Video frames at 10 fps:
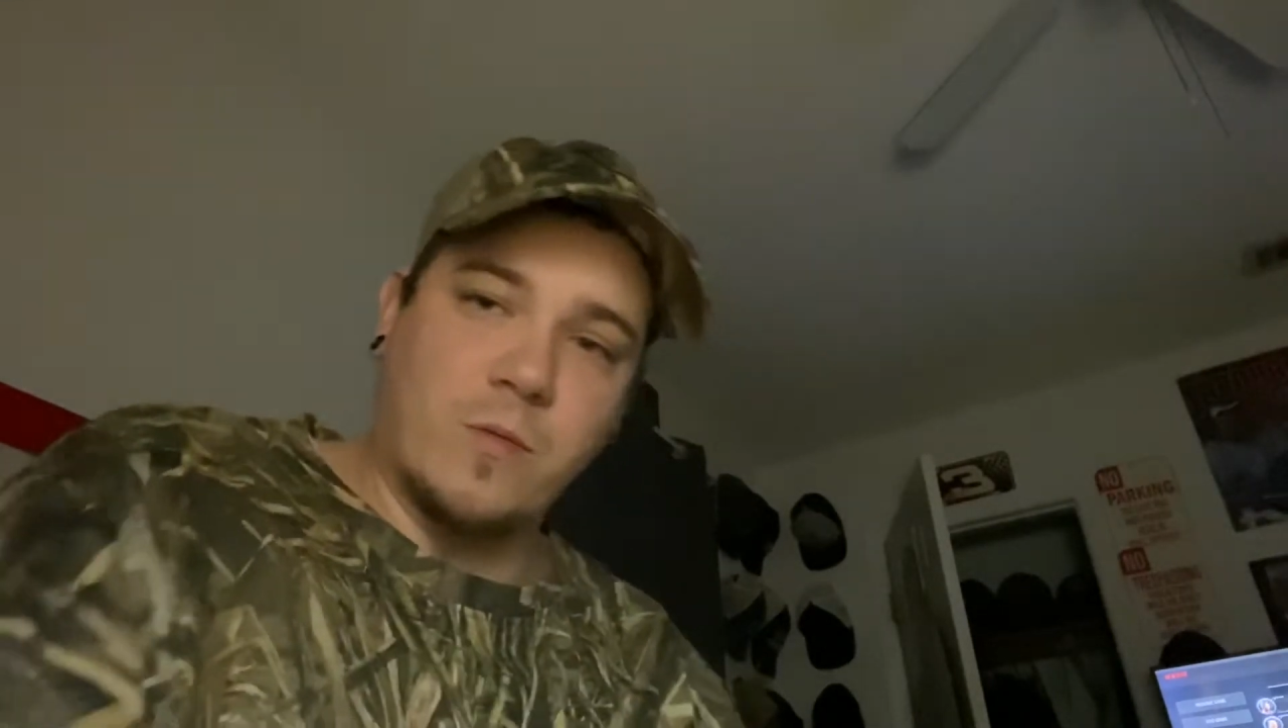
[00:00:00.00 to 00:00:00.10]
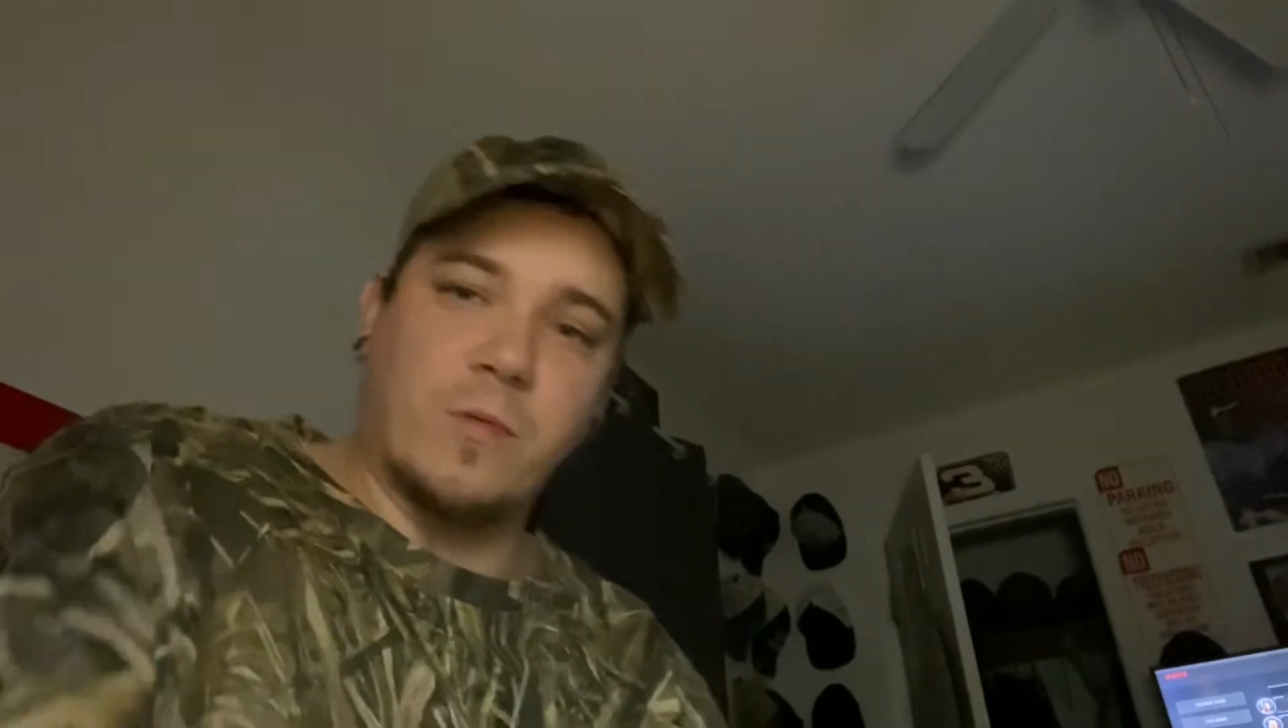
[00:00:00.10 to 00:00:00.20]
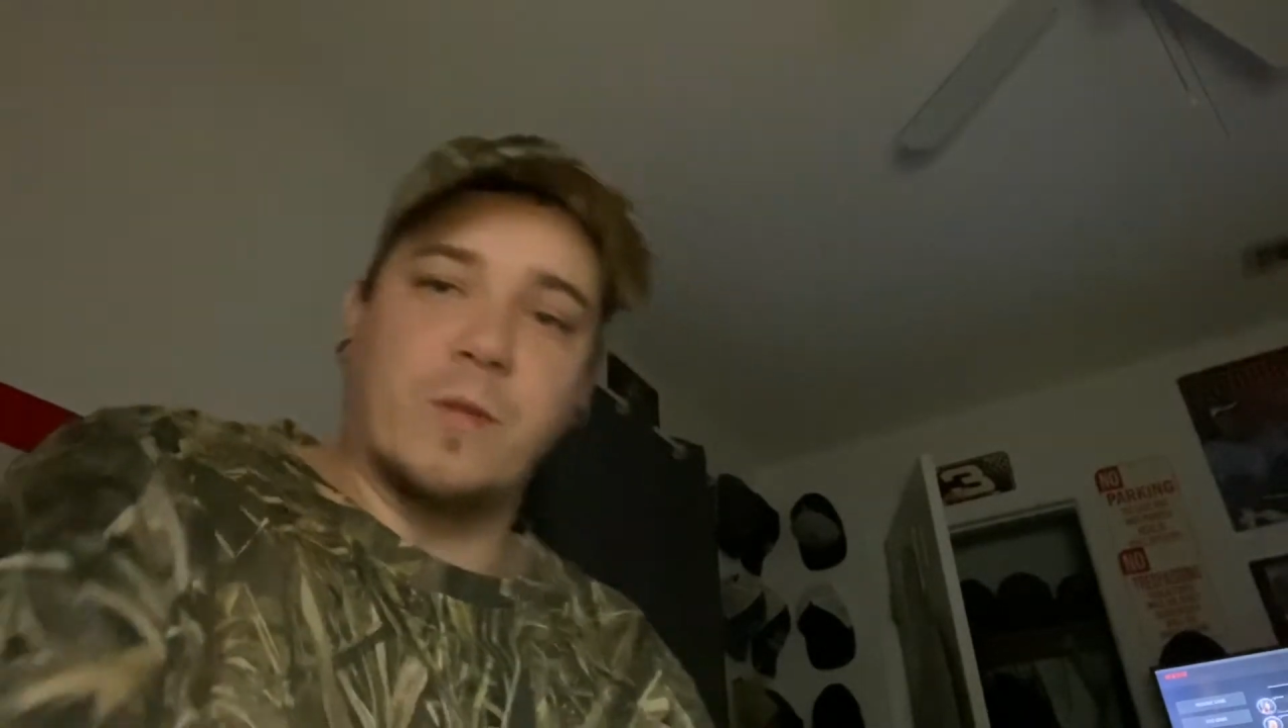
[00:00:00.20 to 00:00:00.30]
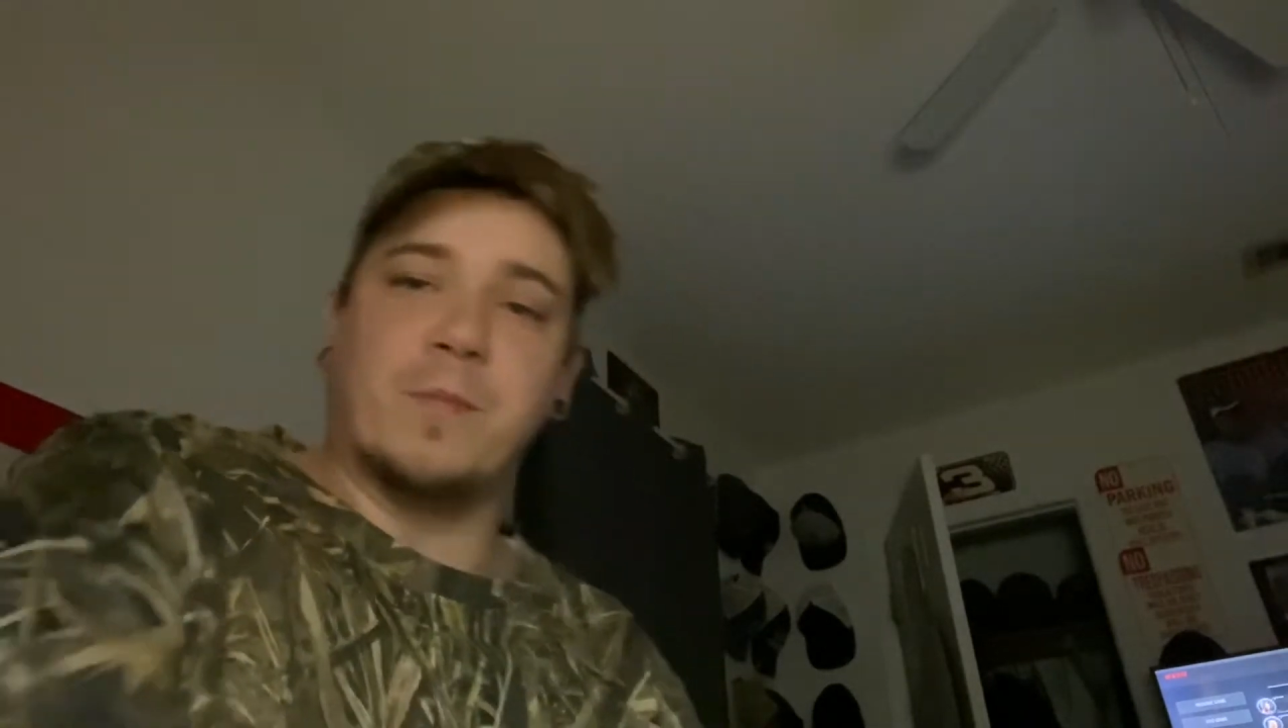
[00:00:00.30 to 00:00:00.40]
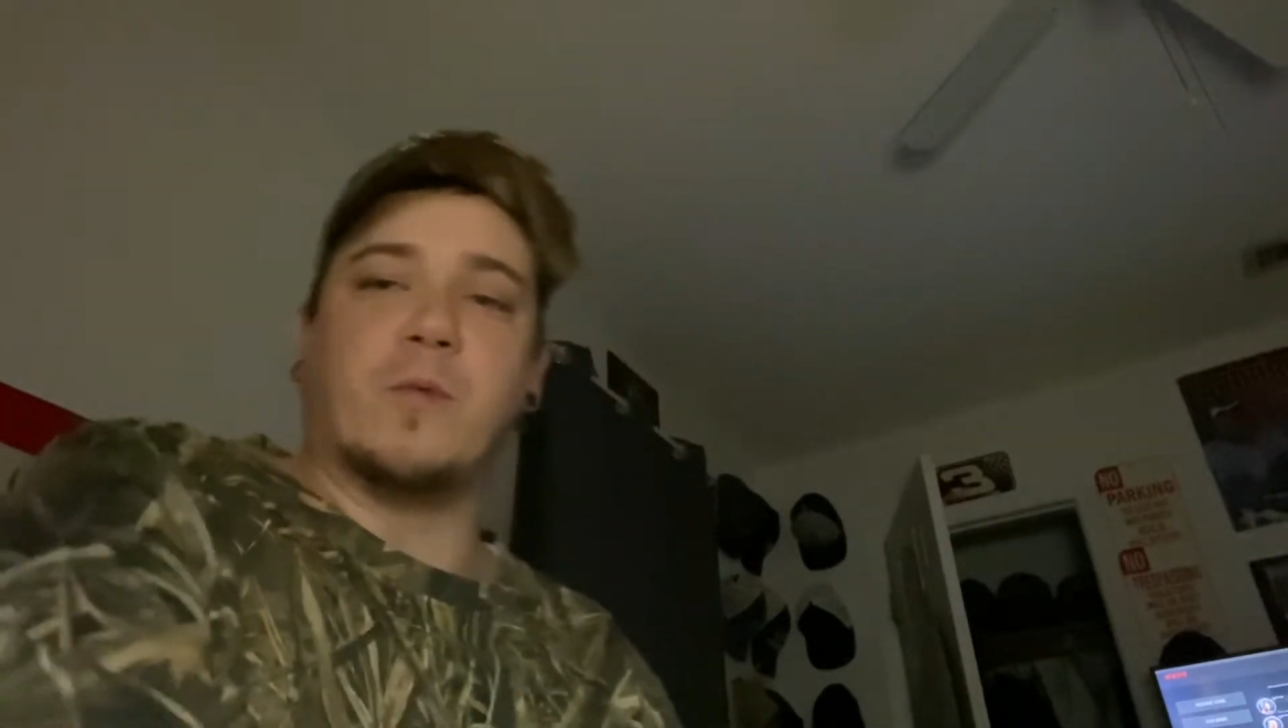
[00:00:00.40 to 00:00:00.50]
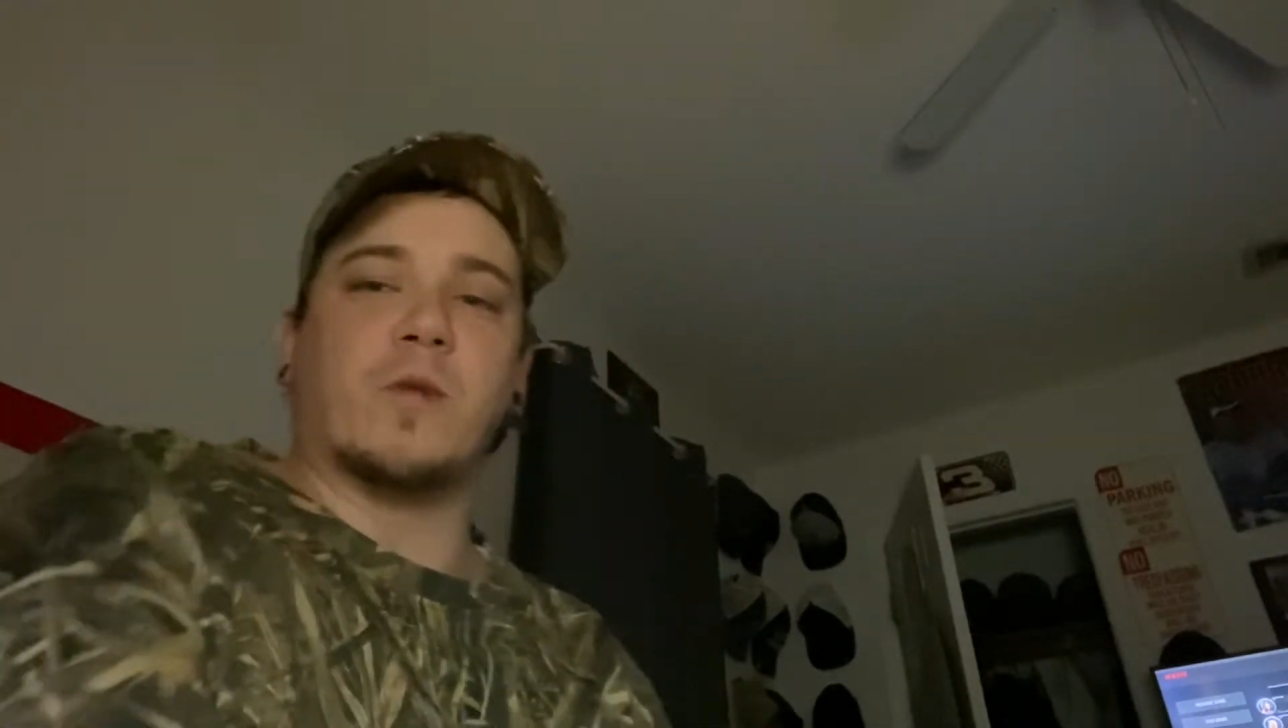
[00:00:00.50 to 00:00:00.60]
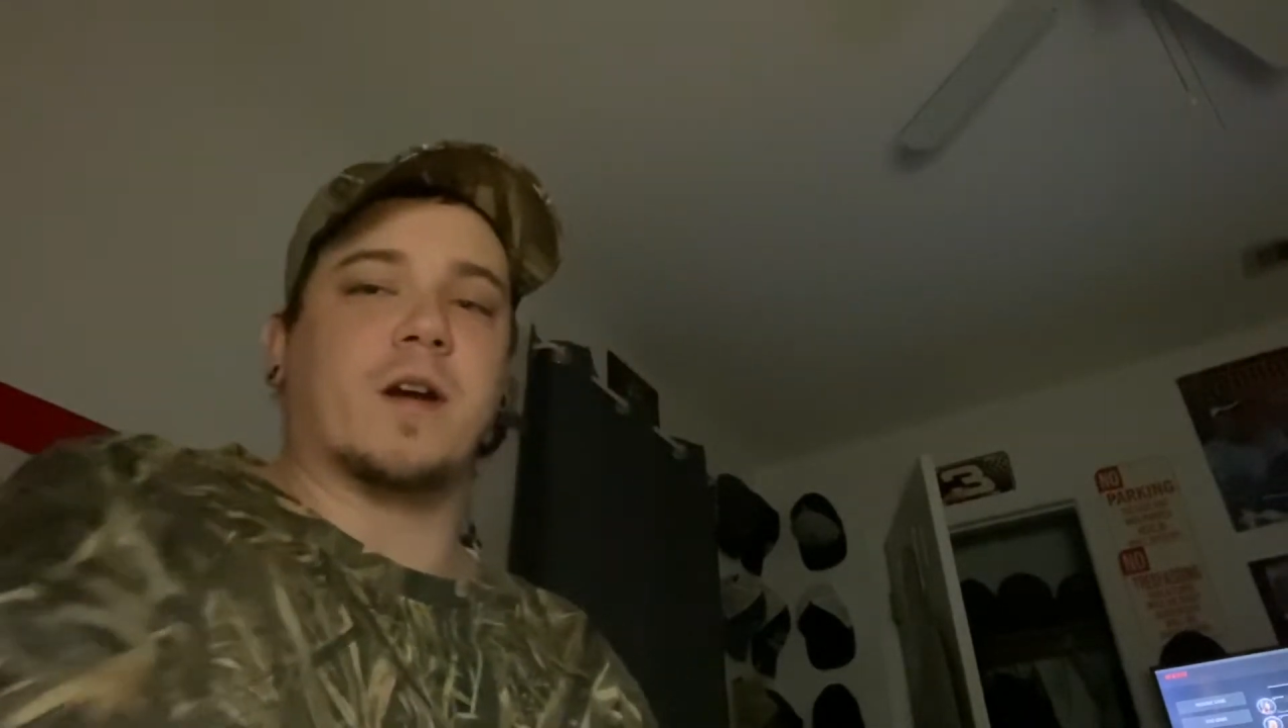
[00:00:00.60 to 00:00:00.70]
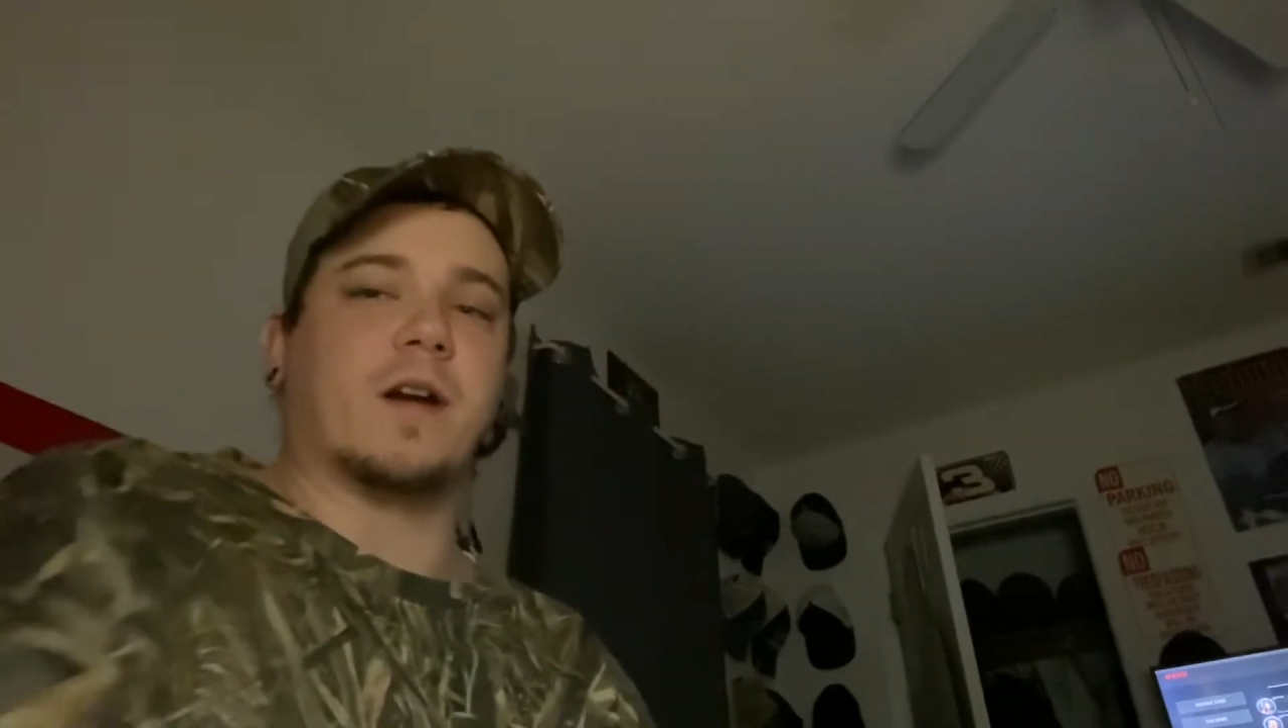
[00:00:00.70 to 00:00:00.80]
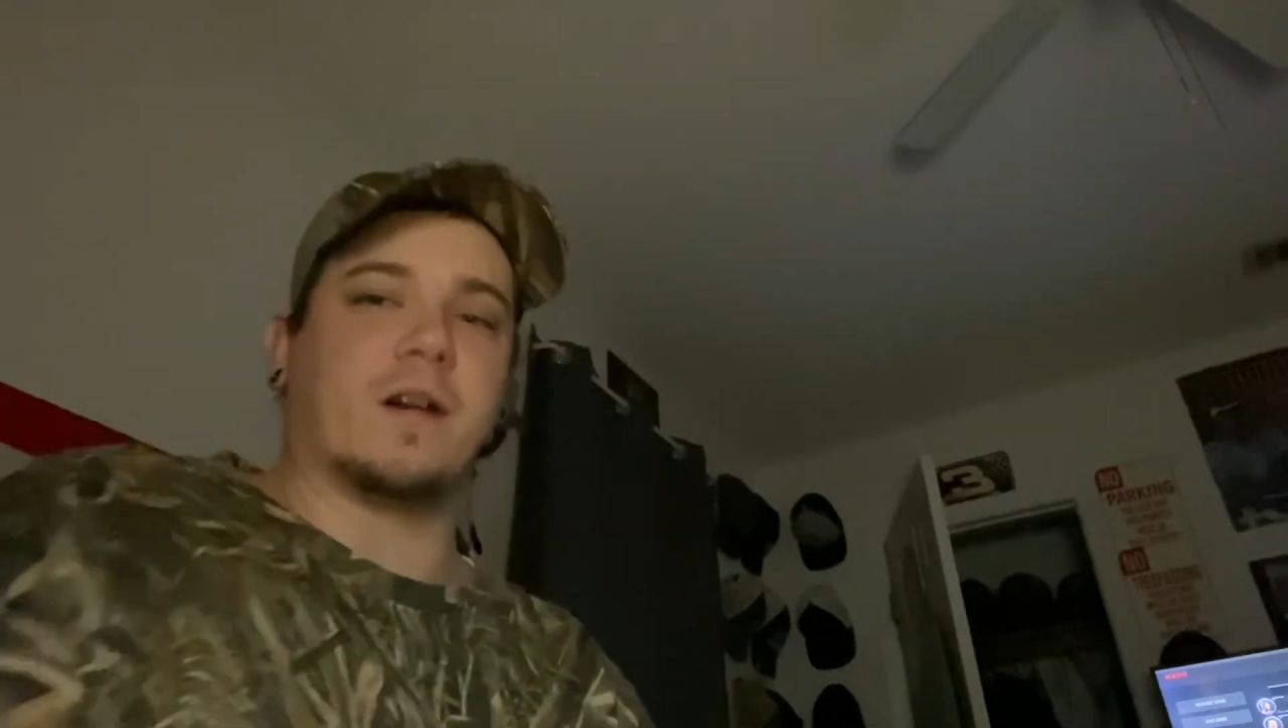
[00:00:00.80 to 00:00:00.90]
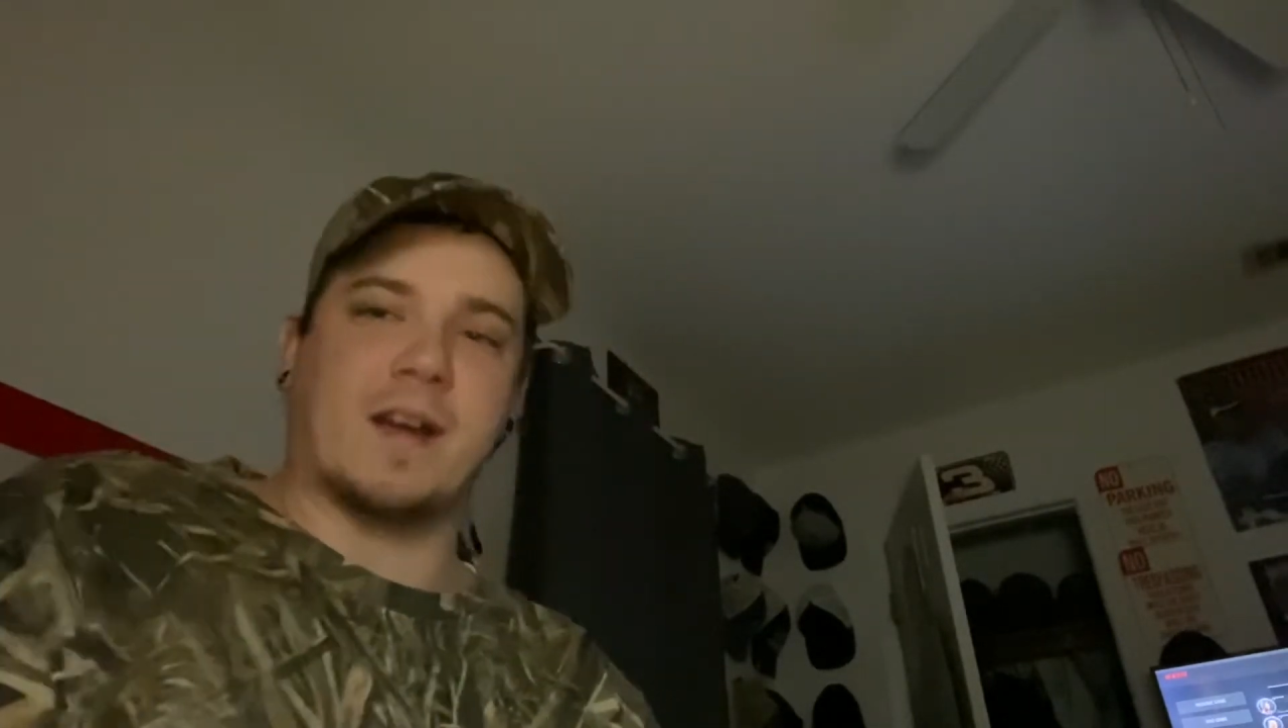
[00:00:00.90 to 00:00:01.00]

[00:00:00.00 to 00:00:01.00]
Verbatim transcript: with me wearing